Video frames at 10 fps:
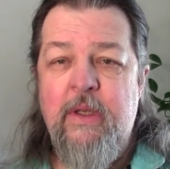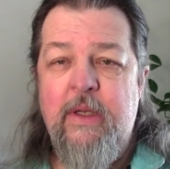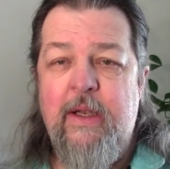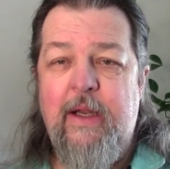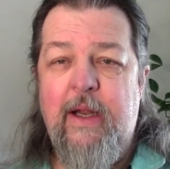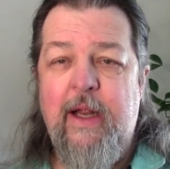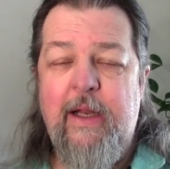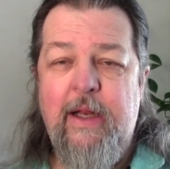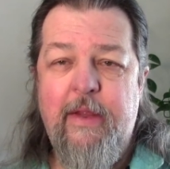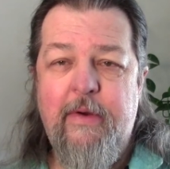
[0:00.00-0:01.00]

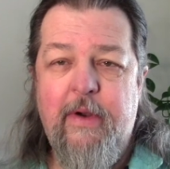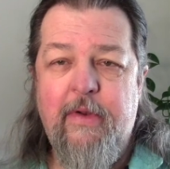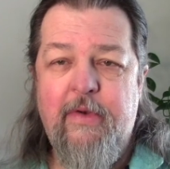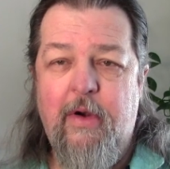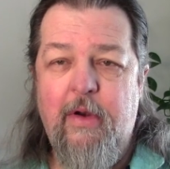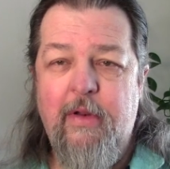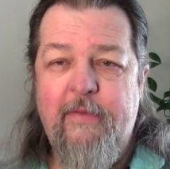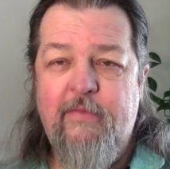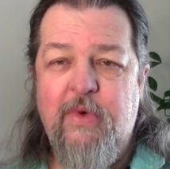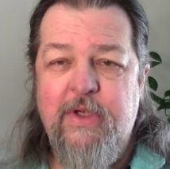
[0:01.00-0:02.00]
And the other
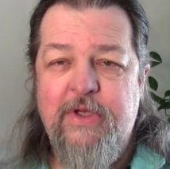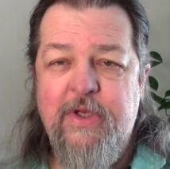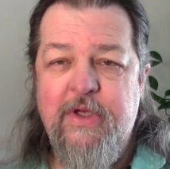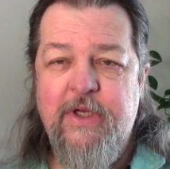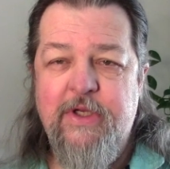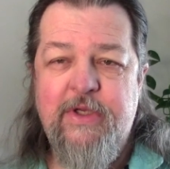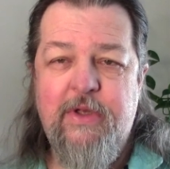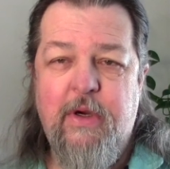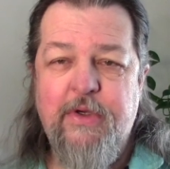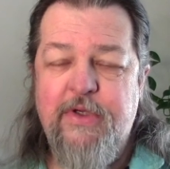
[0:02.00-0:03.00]
alternative was to just
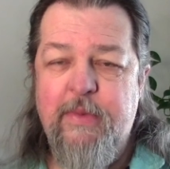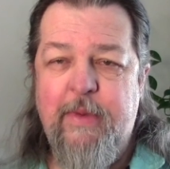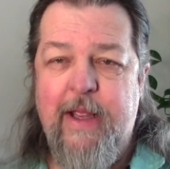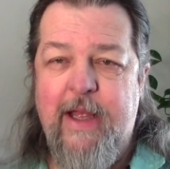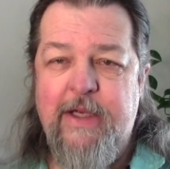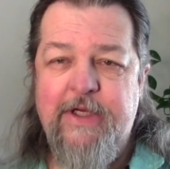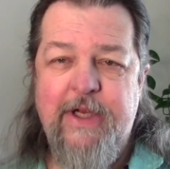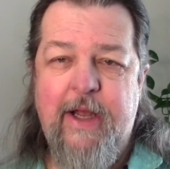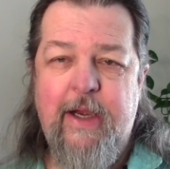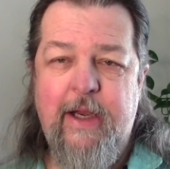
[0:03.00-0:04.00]
throw some cash
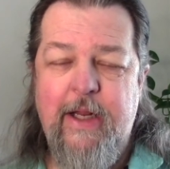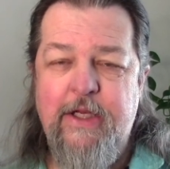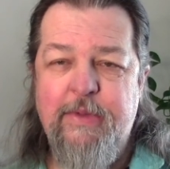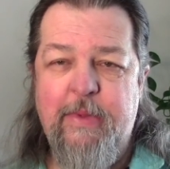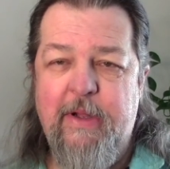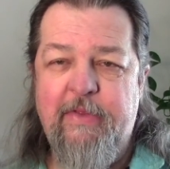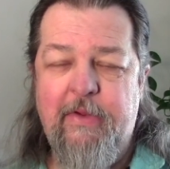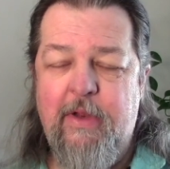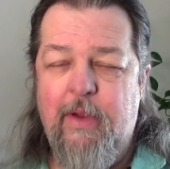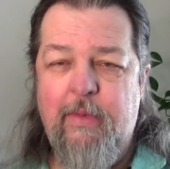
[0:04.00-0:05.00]
at it each month
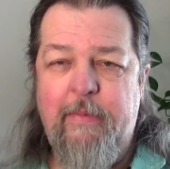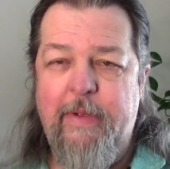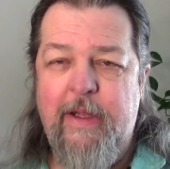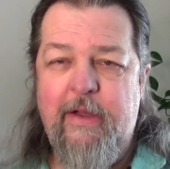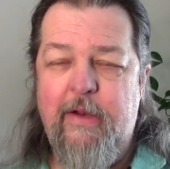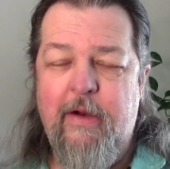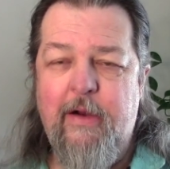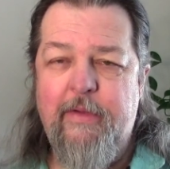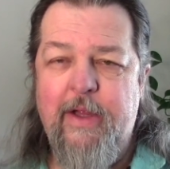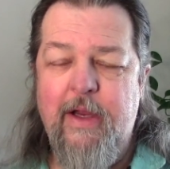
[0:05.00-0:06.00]
until we paid the
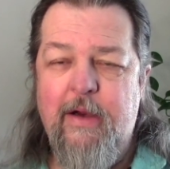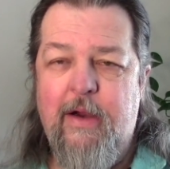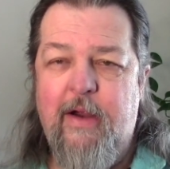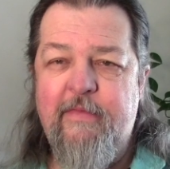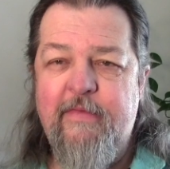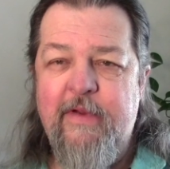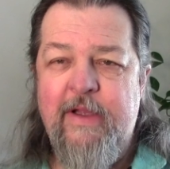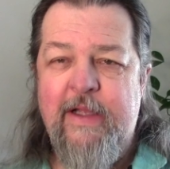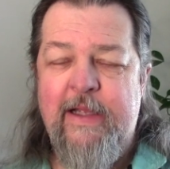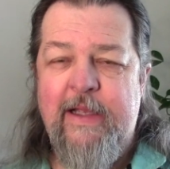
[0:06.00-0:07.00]
darn thing off.
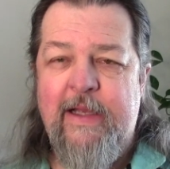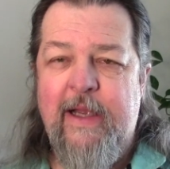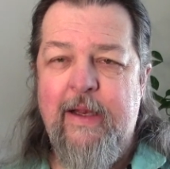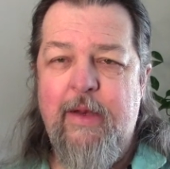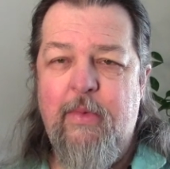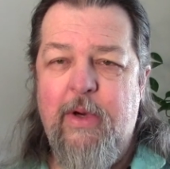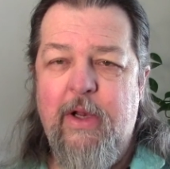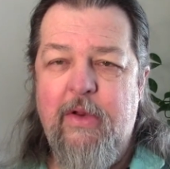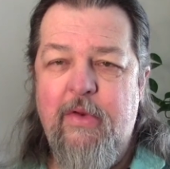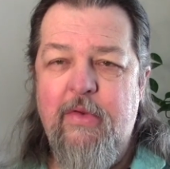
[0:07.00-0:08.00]
I didn't want
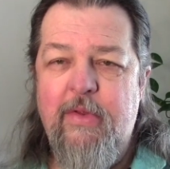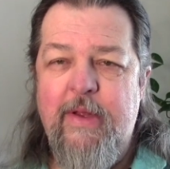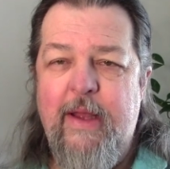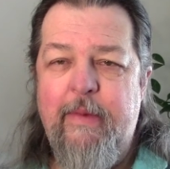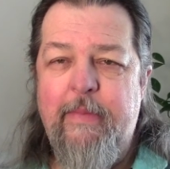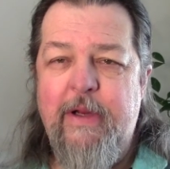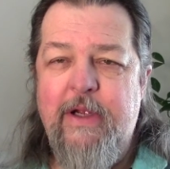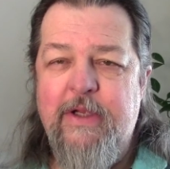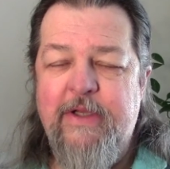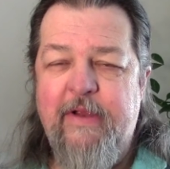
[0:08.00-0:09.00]
to do that
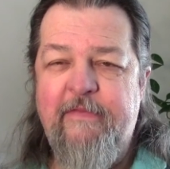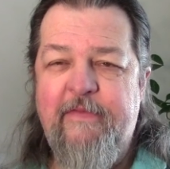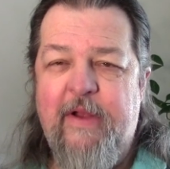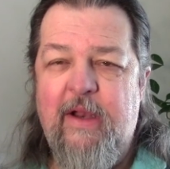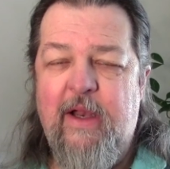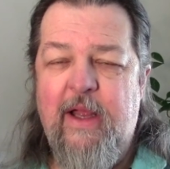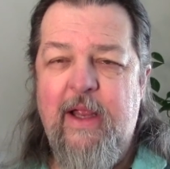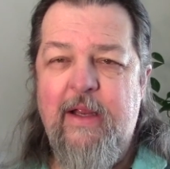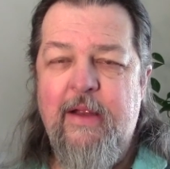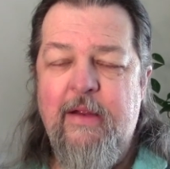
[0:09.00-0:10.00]
because I felt
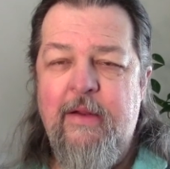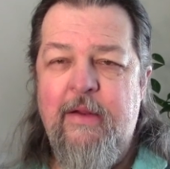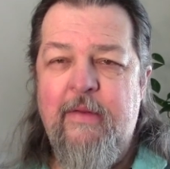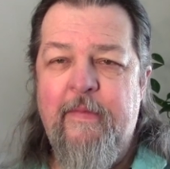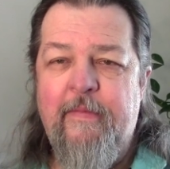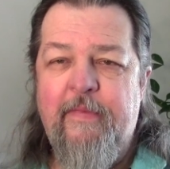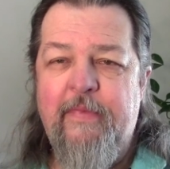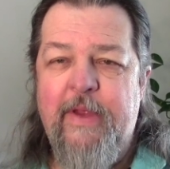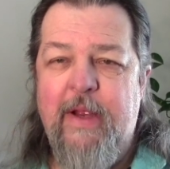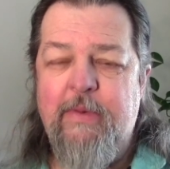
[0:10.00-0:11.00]
like
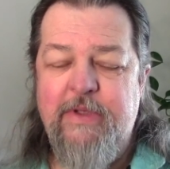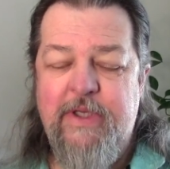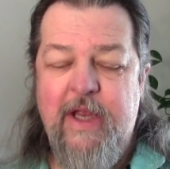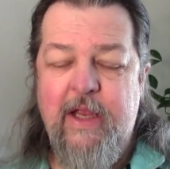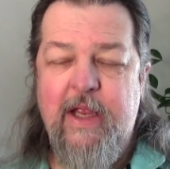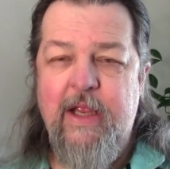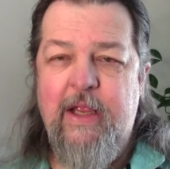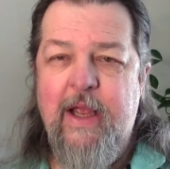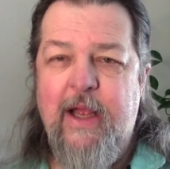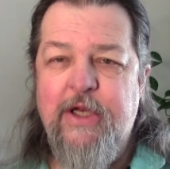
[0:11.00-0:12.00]
that was taking
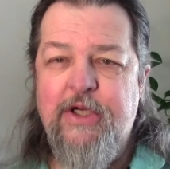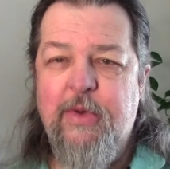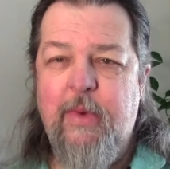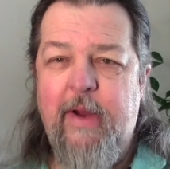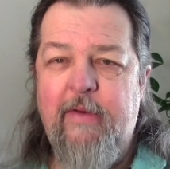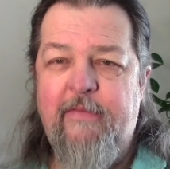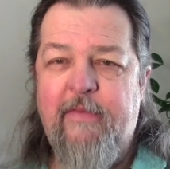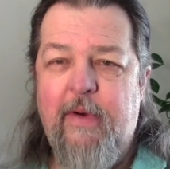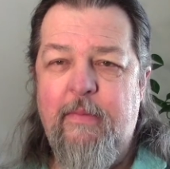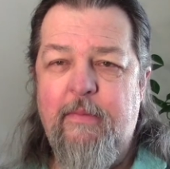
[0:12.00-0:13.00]
cash away
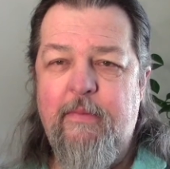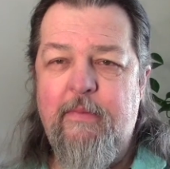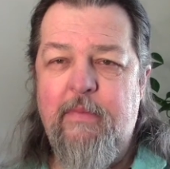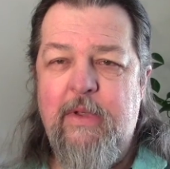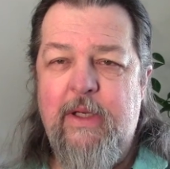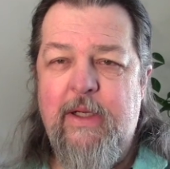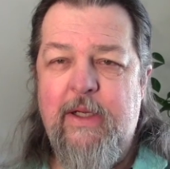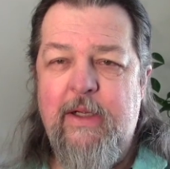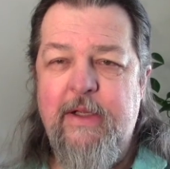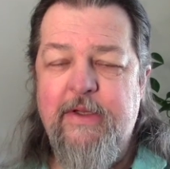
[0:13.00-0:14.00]
from
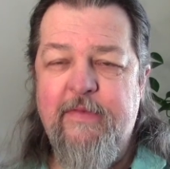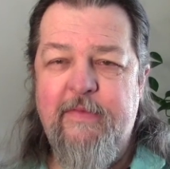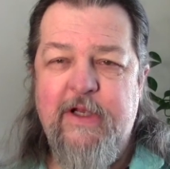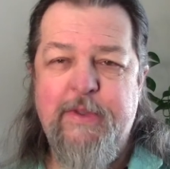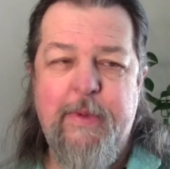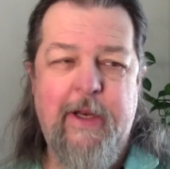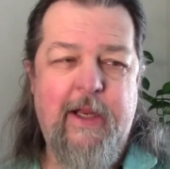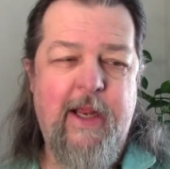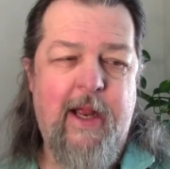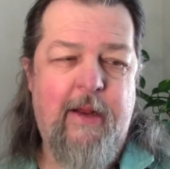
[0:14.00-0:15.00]
his investment
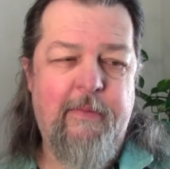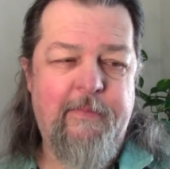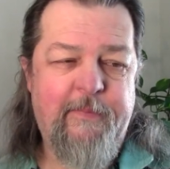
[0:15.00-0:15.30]
account.